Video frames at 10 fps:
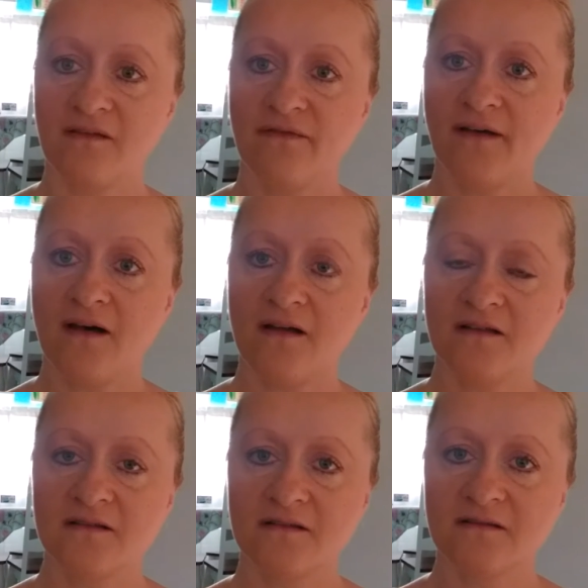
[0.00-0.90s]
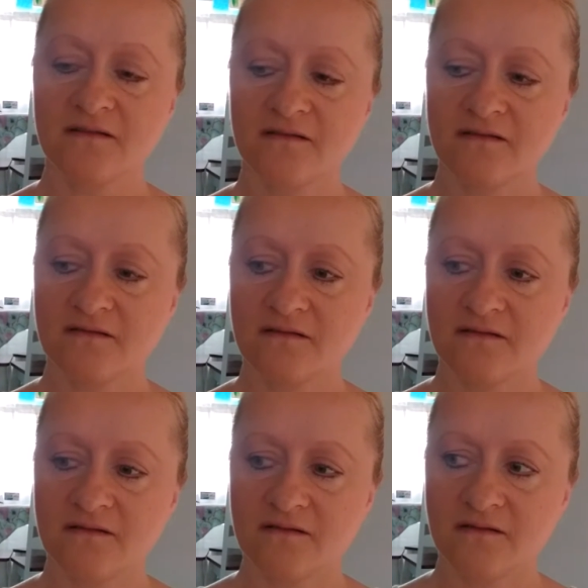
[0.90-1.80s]
the fall.
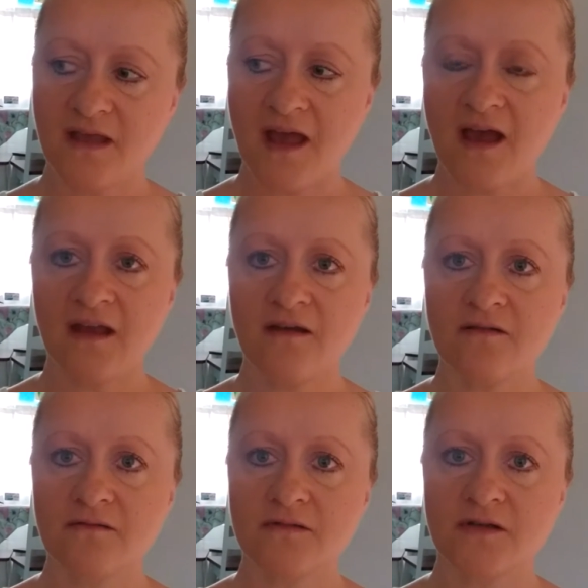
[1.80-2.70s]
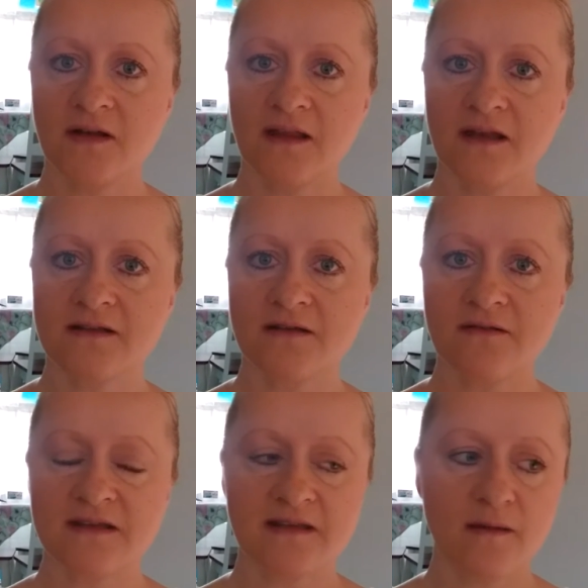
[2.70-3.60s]
Yeah, I know, Jodi Lynn, it's
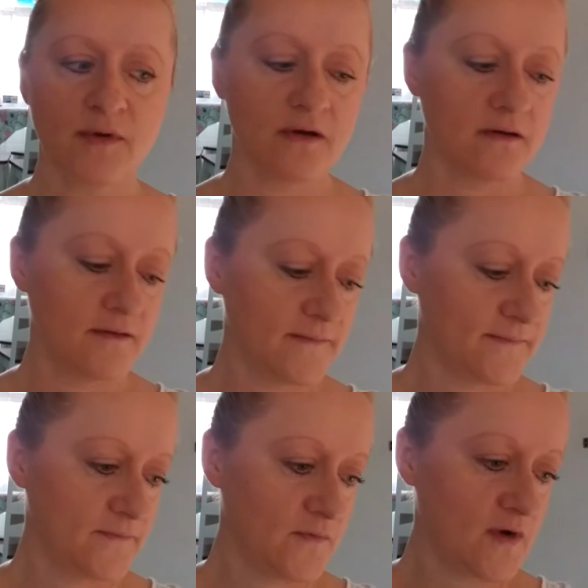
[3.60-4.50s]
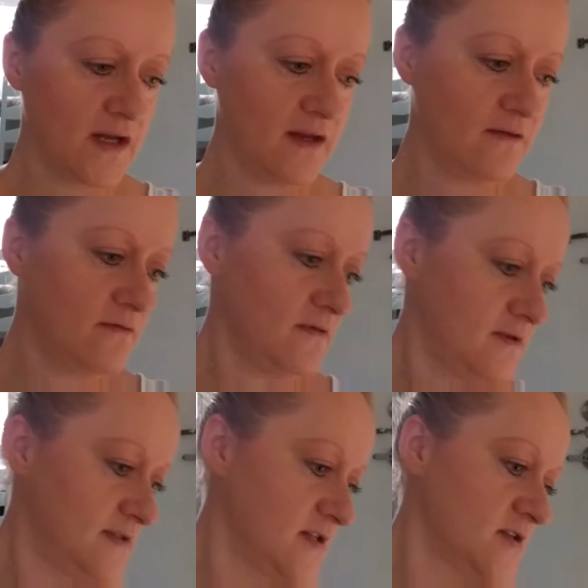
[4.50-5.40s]
only summer. Why are you
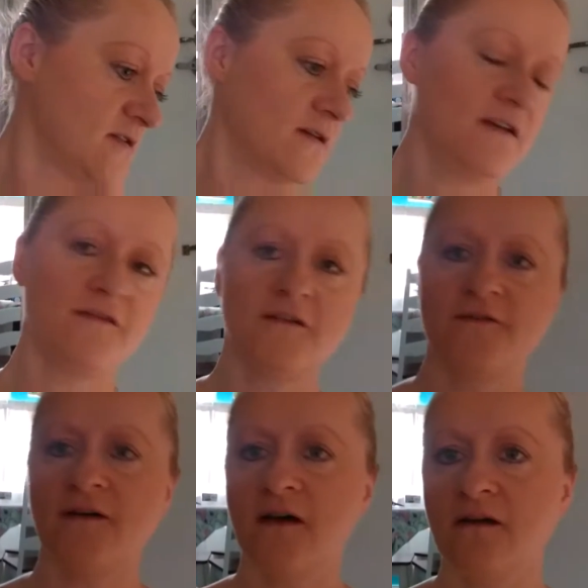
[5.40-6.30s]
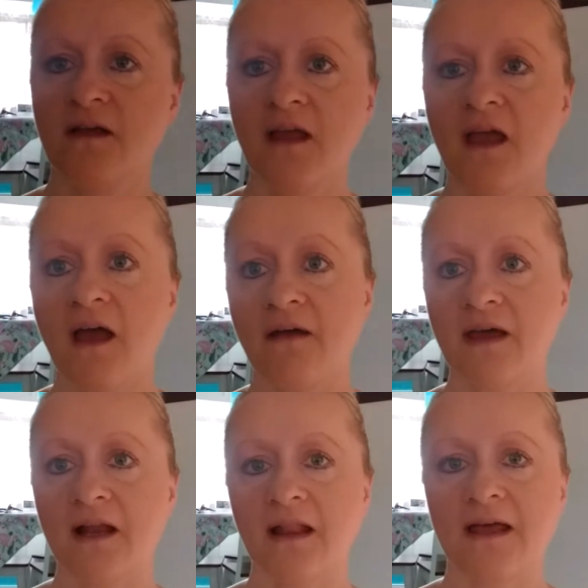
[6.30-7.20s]
in such a hurry for the fall? I've
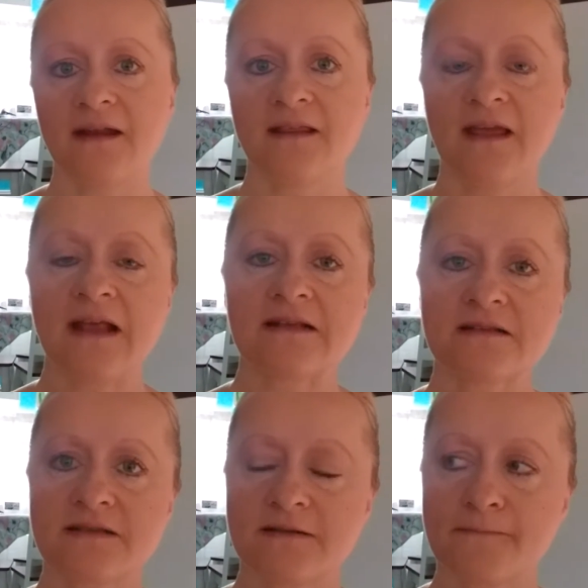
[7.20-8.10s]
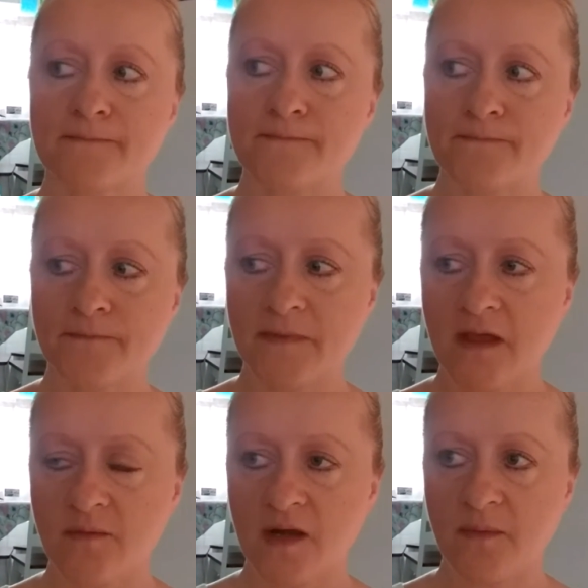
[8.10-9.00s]
got a lot of things
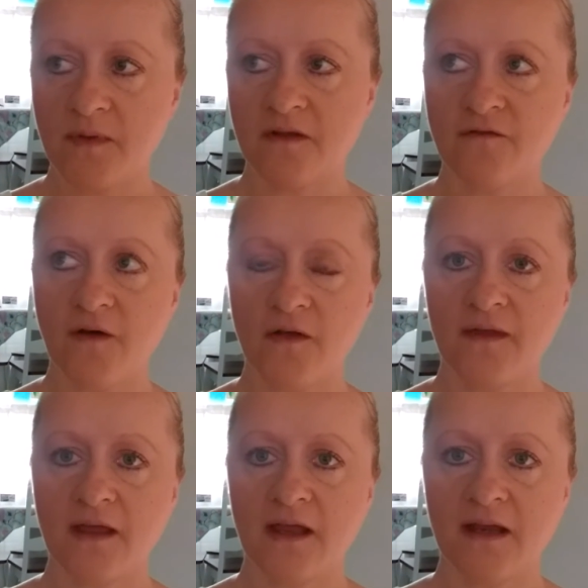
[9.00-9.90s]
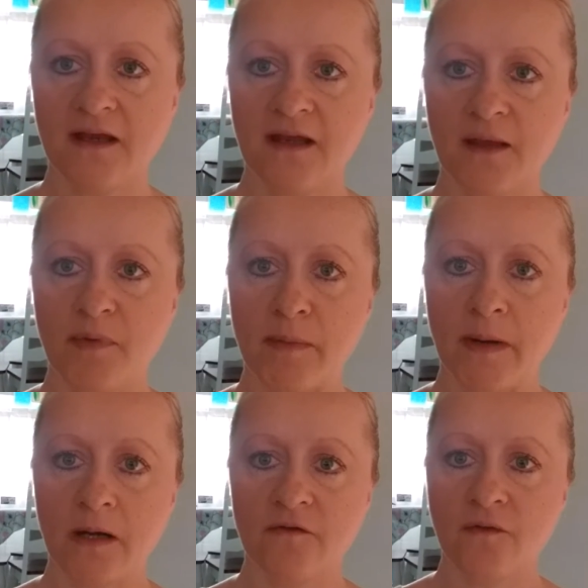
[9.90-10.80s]
coming up in the fall that I need to get
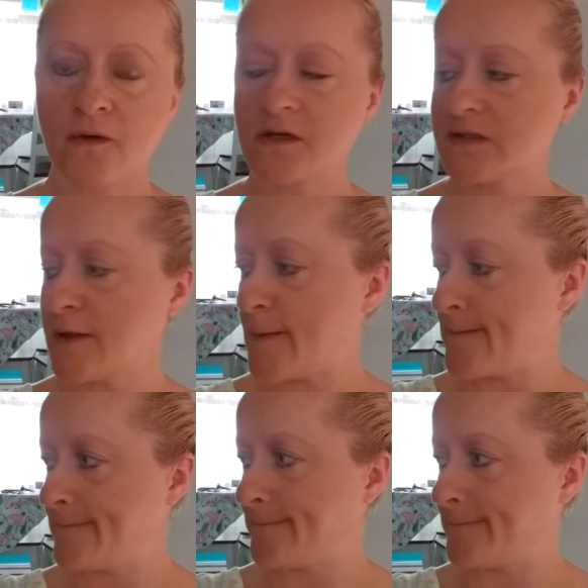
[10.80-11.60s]
prepared for, so